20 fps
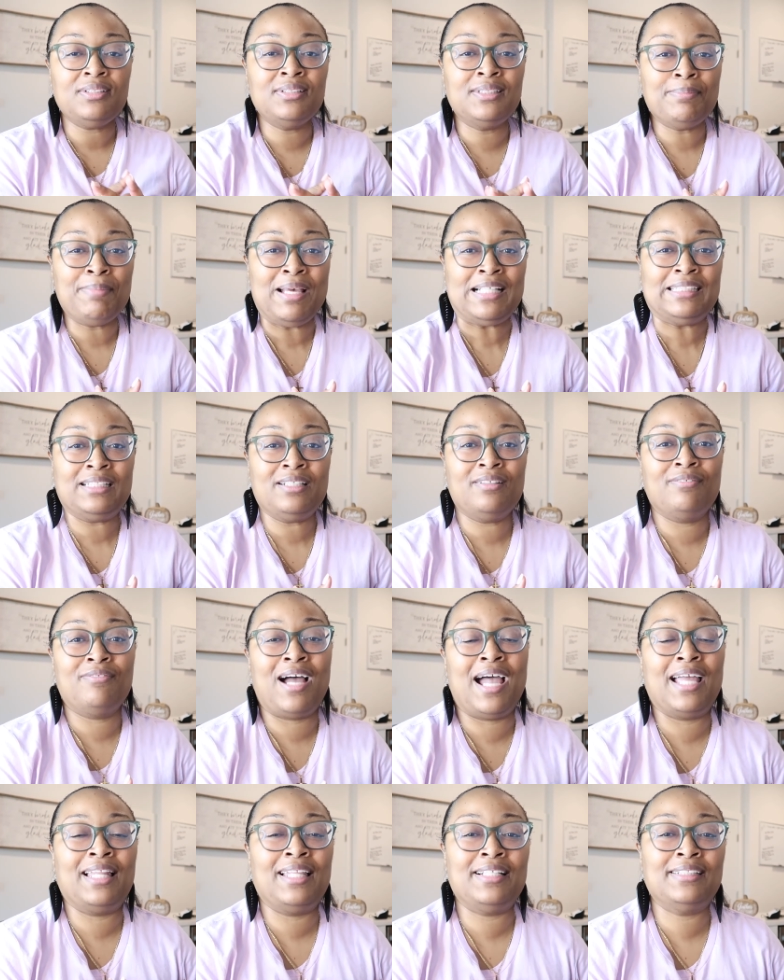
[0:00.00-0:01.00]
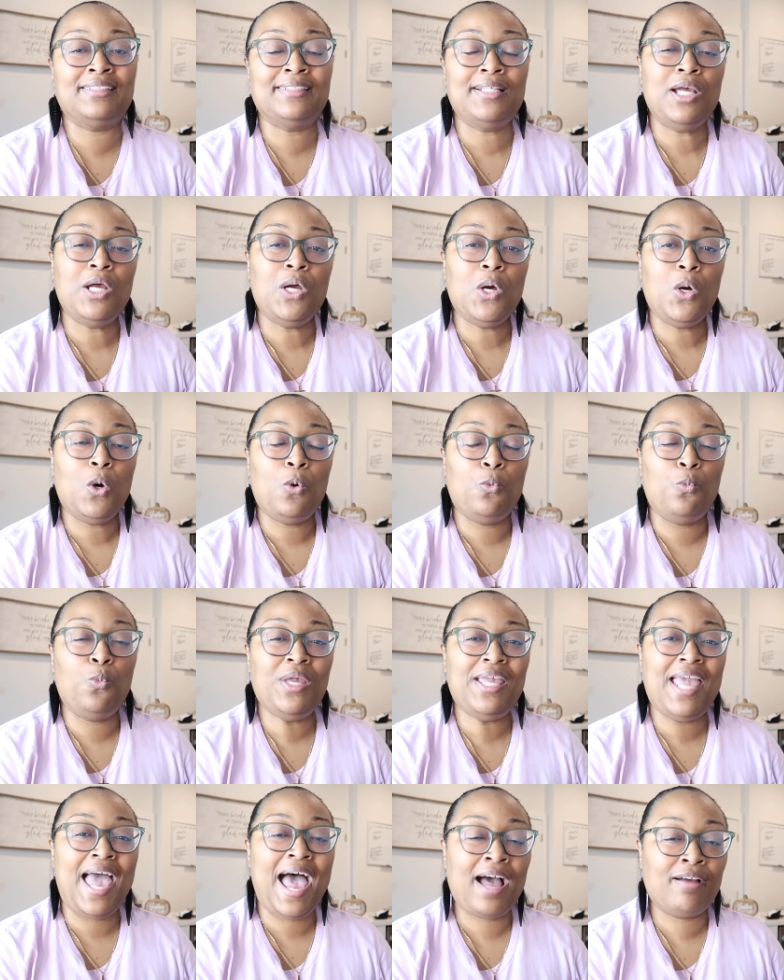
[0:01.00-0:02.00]
domestic violence
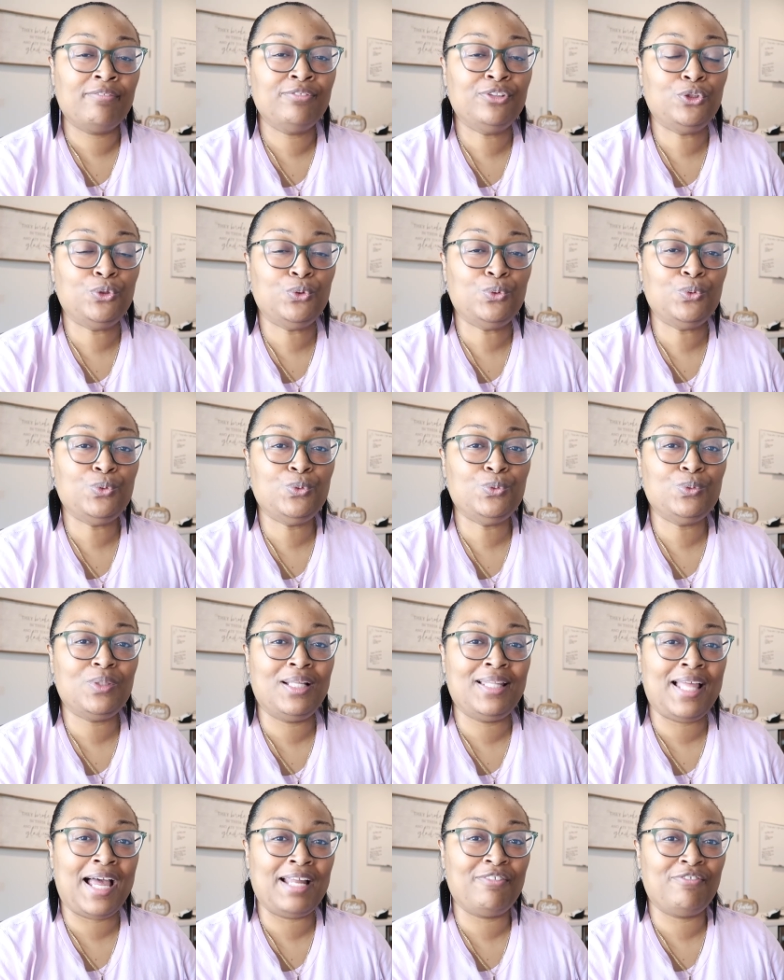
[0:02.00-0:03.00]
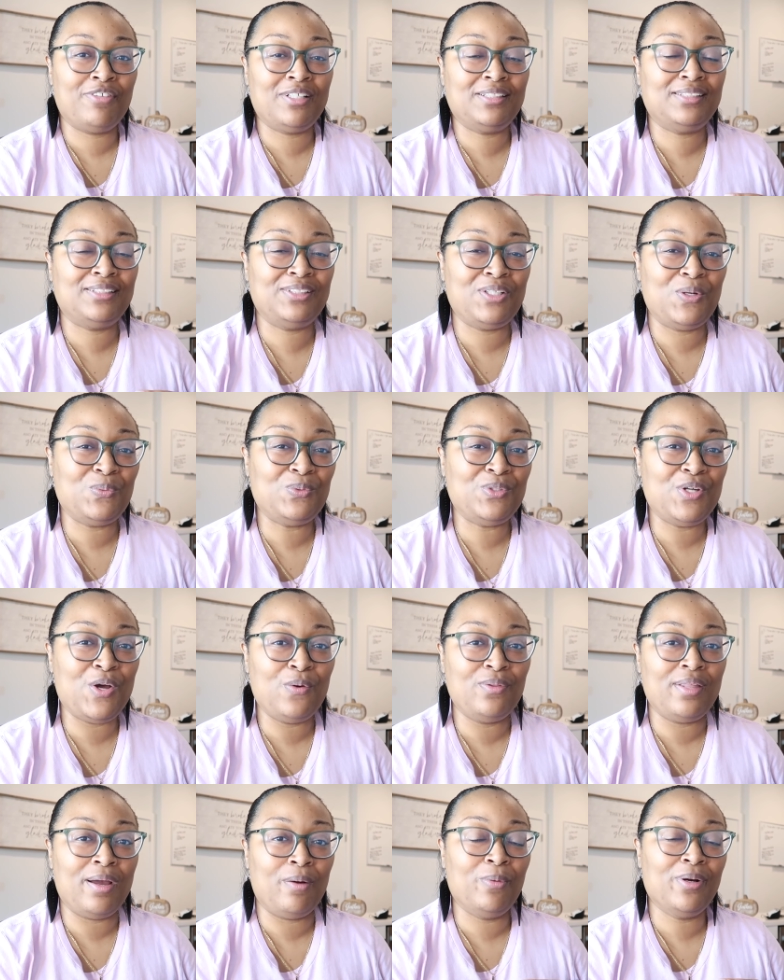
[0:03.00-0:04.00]
we have to a lot of us don't
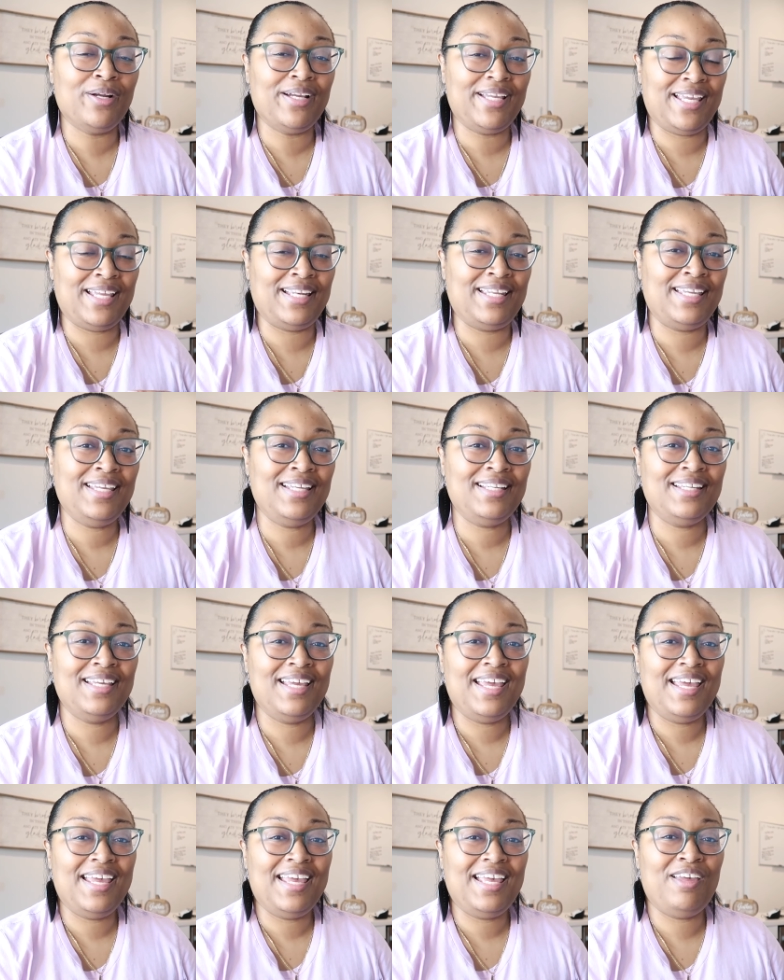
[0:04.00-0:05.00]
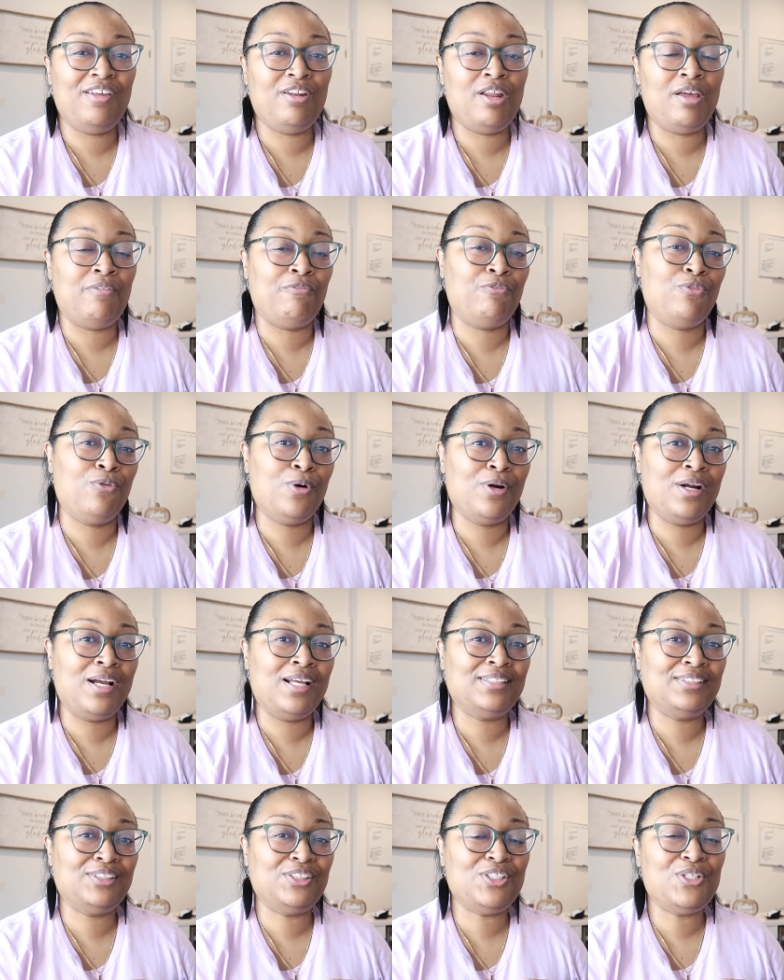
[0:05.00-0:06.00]
know that we're in it and and for
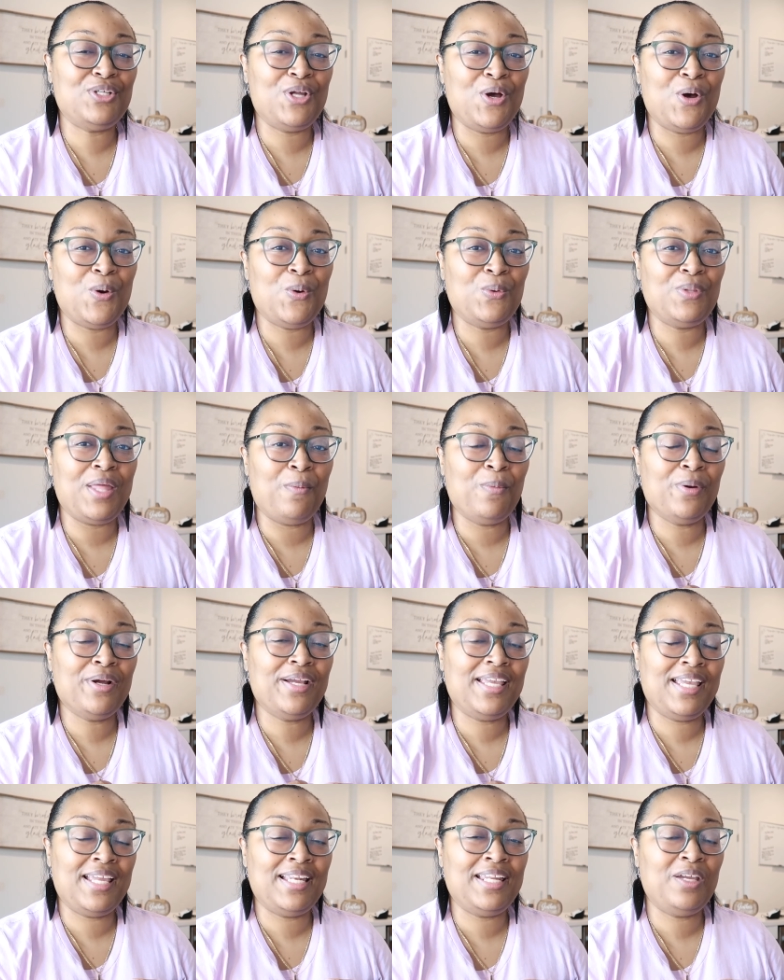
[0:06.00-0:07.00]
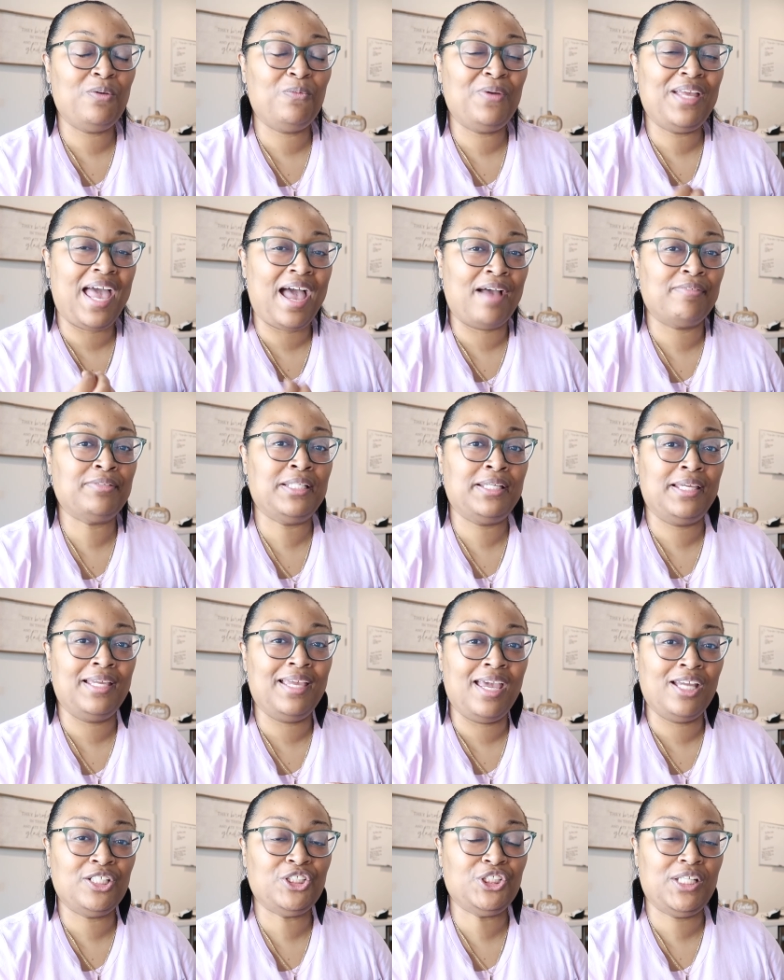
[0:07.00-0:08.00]
us to know that we're in it we have to
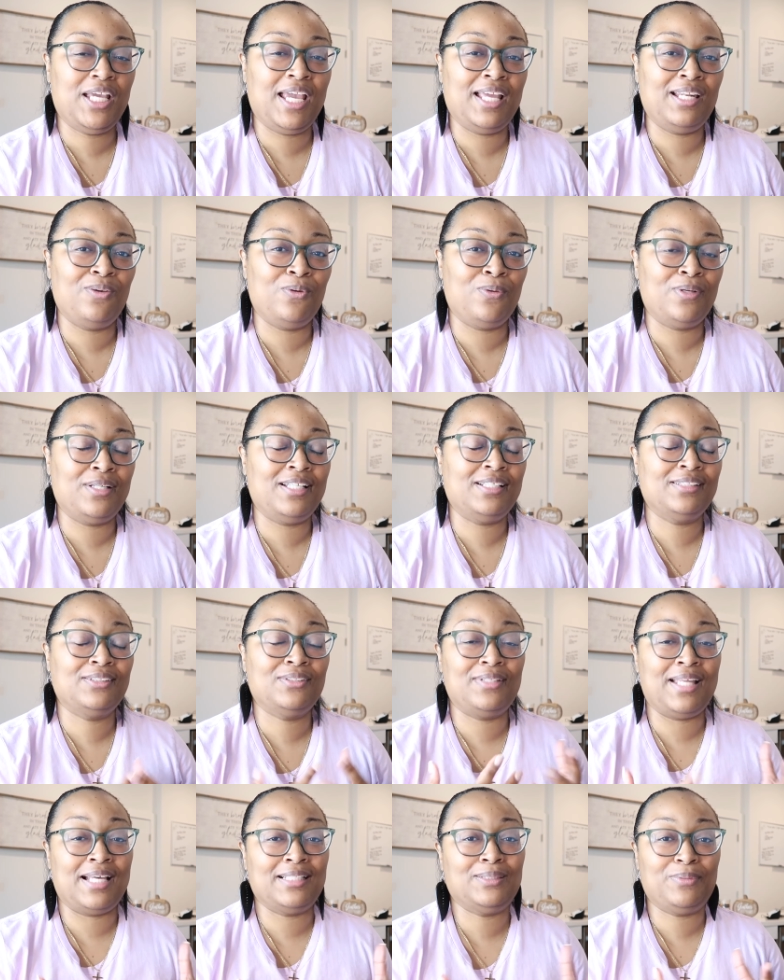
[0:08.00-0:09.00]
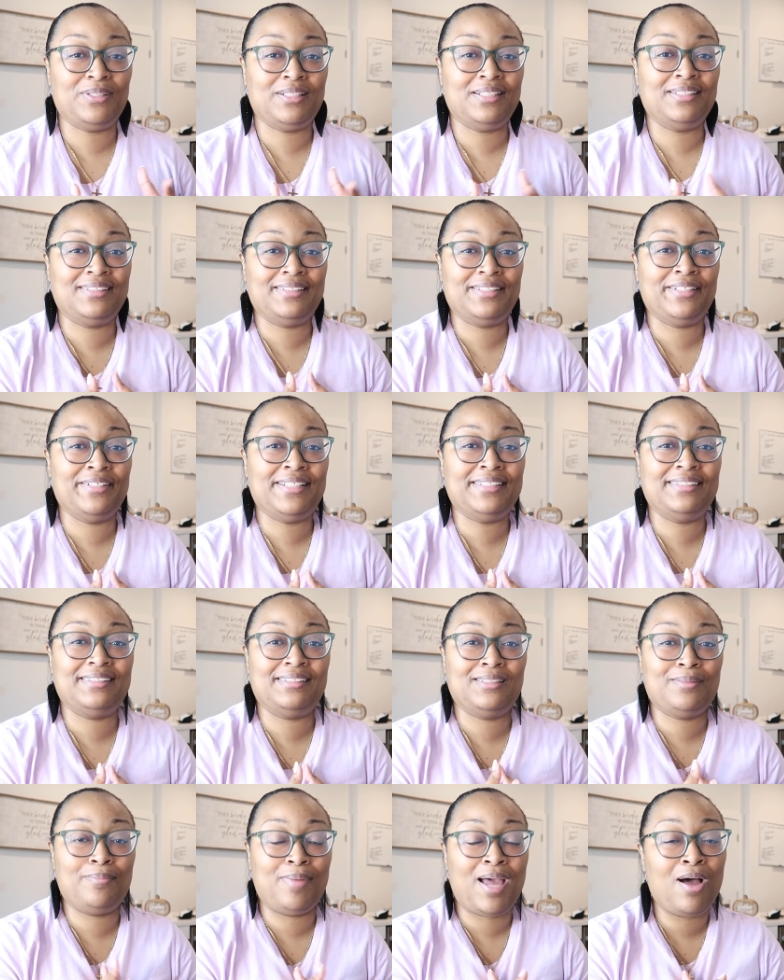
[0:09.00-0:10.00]
get educated on it and so that's what this series
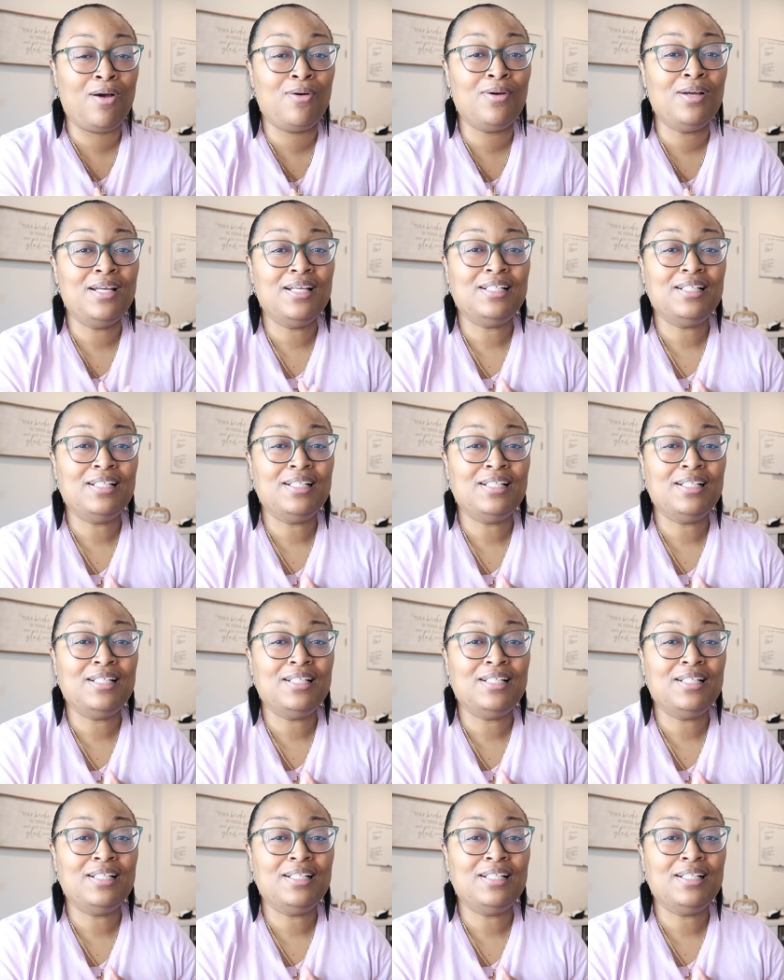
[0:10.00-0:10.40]
is about